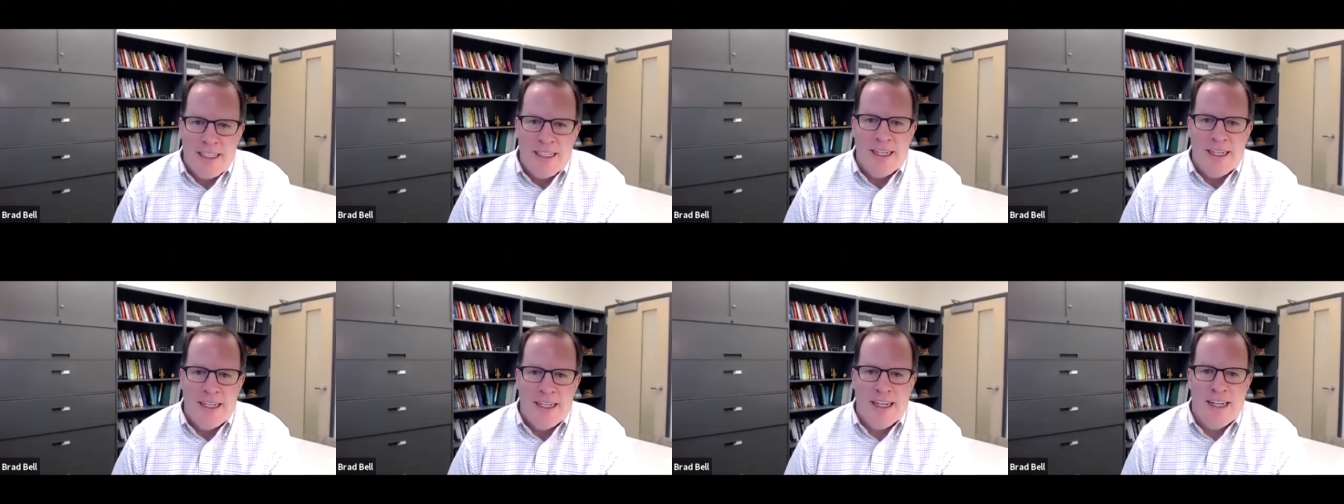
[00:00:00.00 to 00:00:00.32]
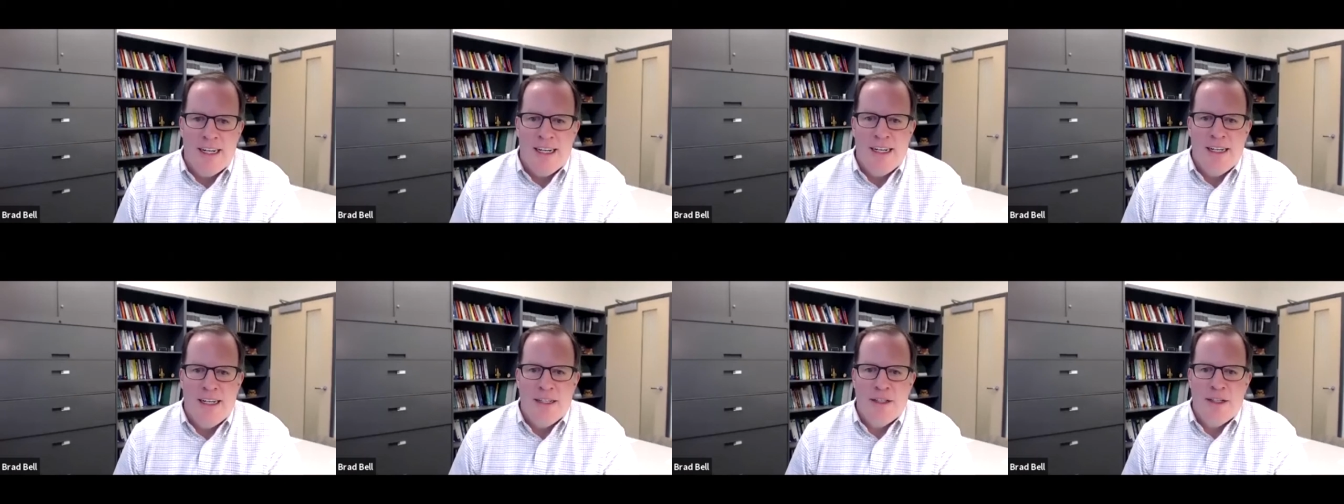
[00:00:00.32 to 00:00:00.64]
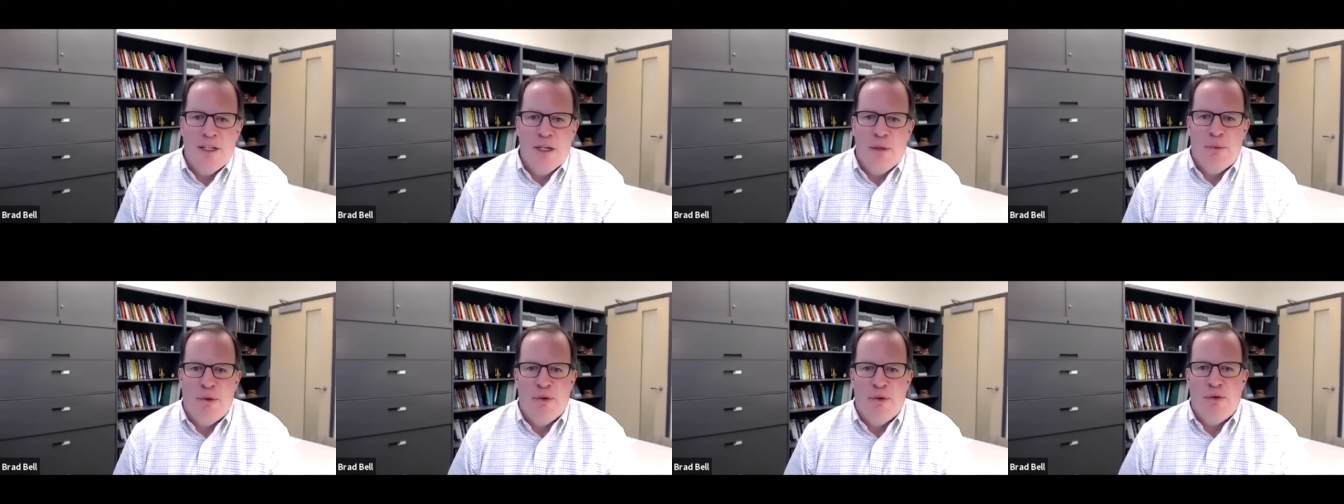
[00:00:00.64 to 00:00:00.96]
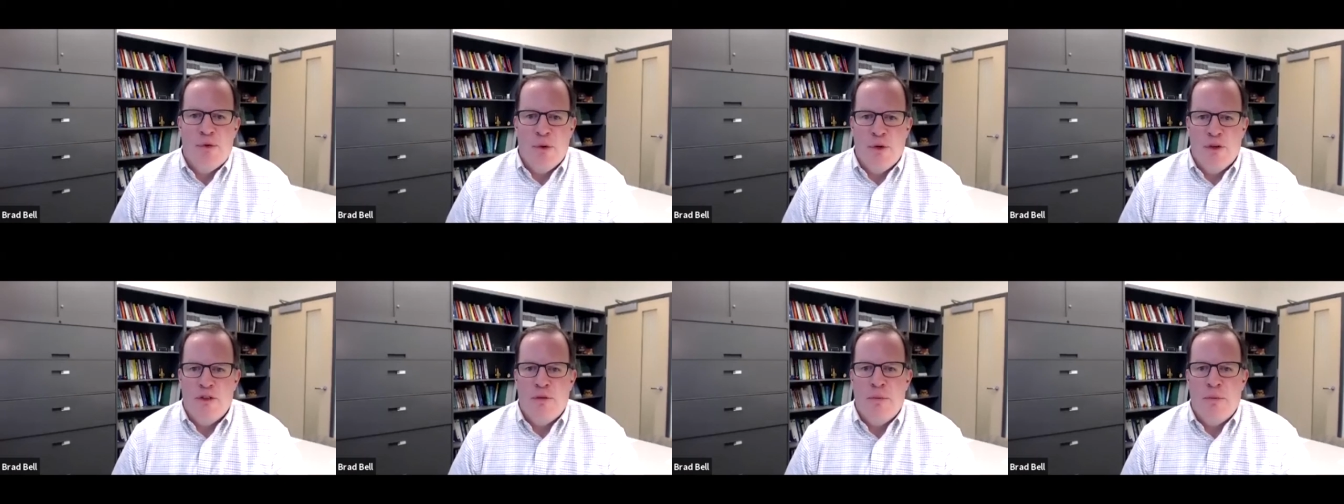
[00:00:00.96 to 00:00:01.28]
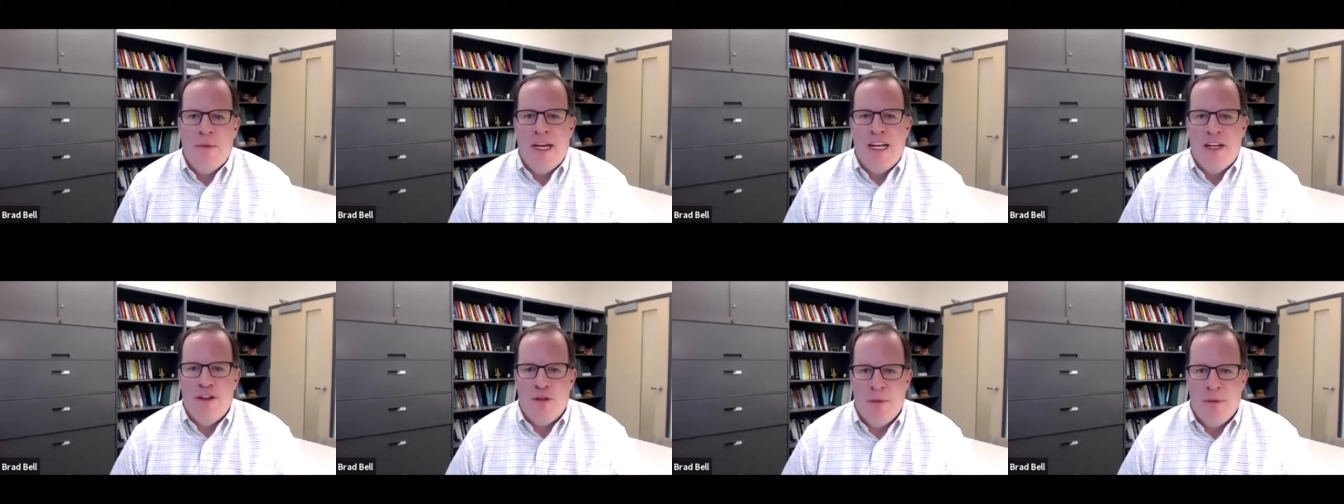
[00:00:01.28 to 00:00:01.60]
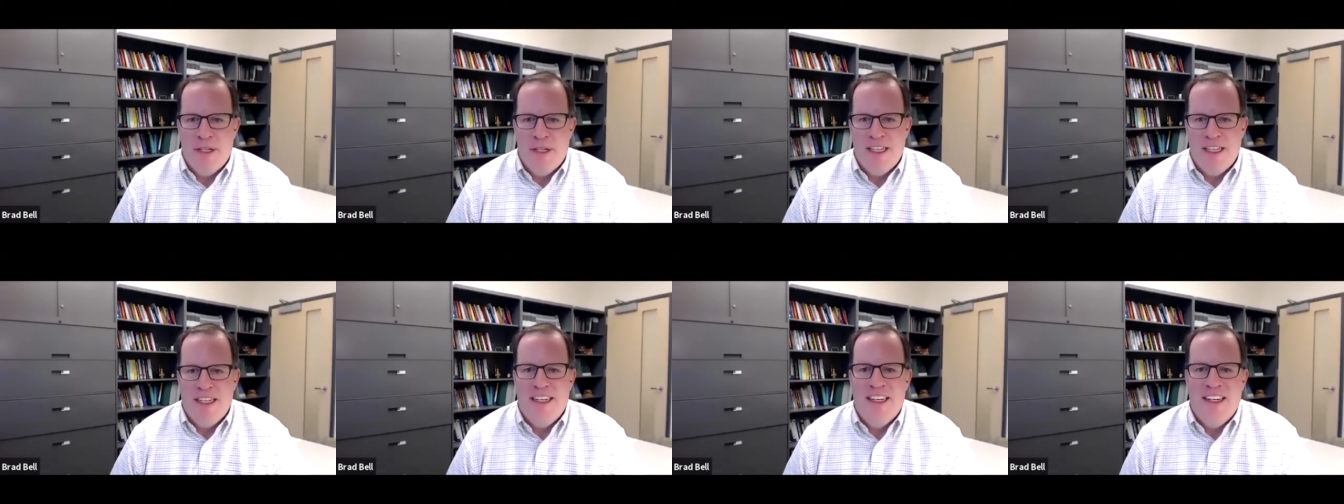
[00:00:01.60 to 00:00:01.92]
uh, you know, performance
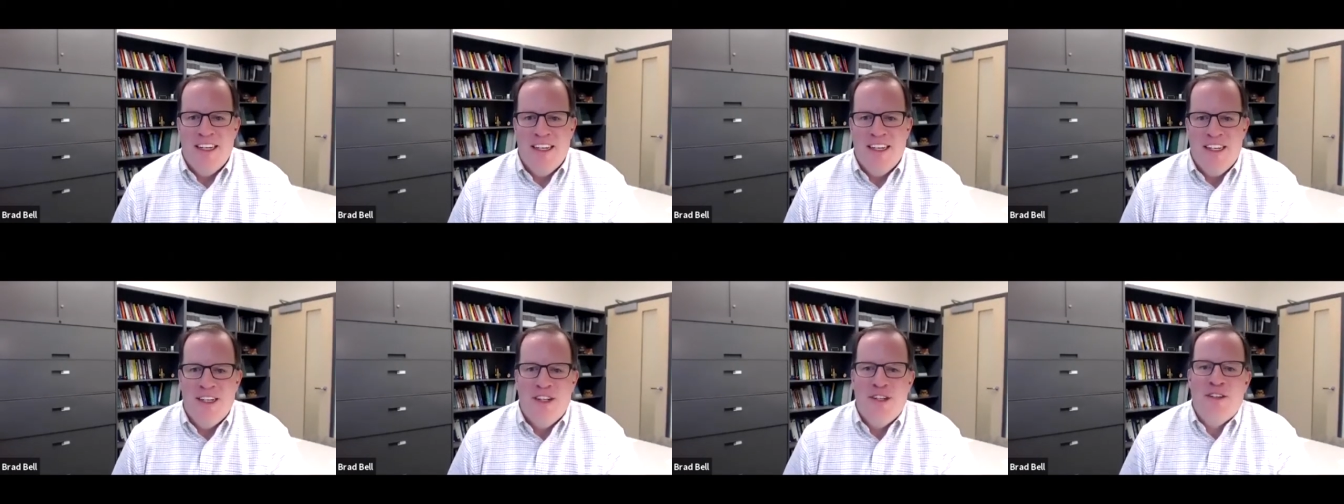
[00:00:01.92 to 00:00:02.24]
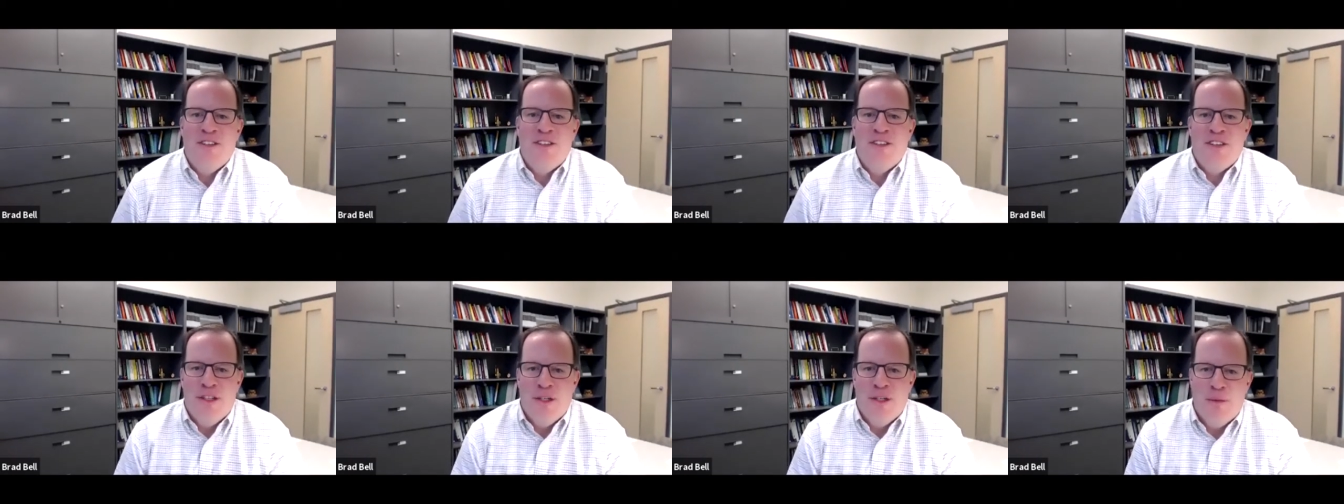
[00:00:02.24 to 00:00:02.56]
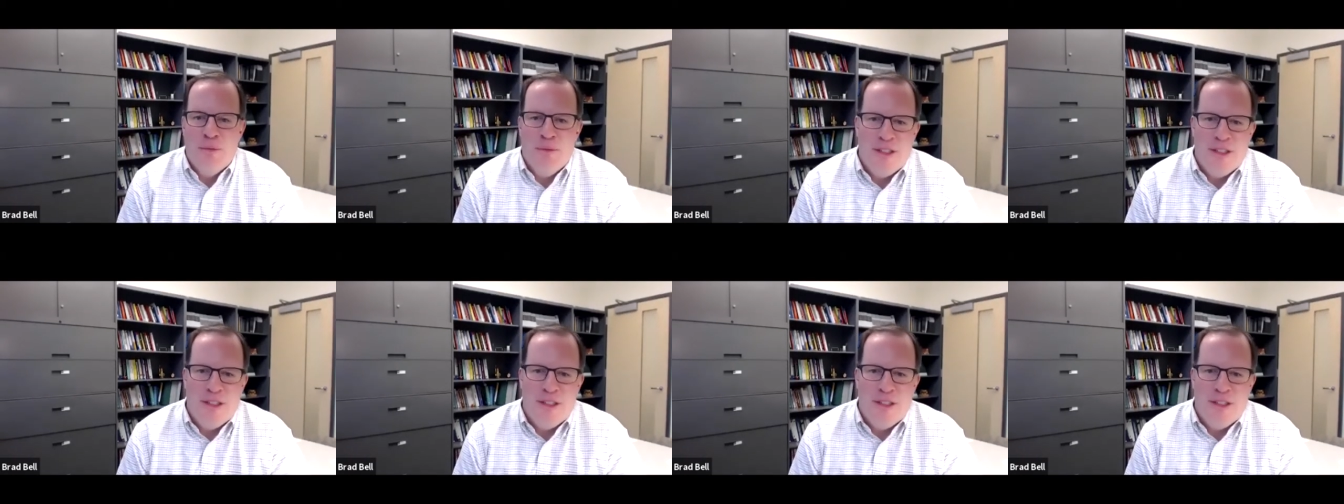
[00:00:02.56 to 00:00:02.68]
management in the near term,